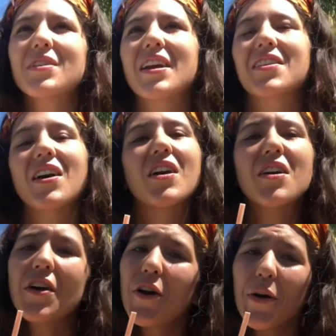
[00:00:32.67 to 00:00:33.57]
and I thought,
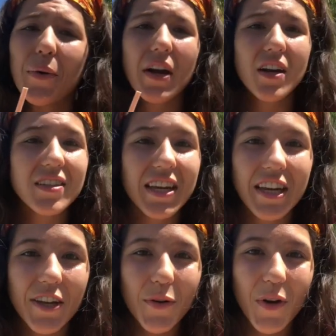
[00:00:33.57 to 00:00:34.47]
why not
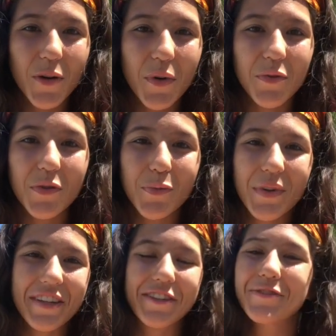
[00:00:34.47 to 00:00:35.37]
take you on one with
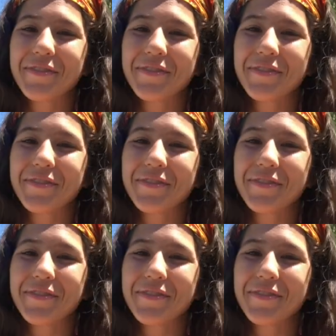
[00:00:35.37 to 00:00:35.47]
me?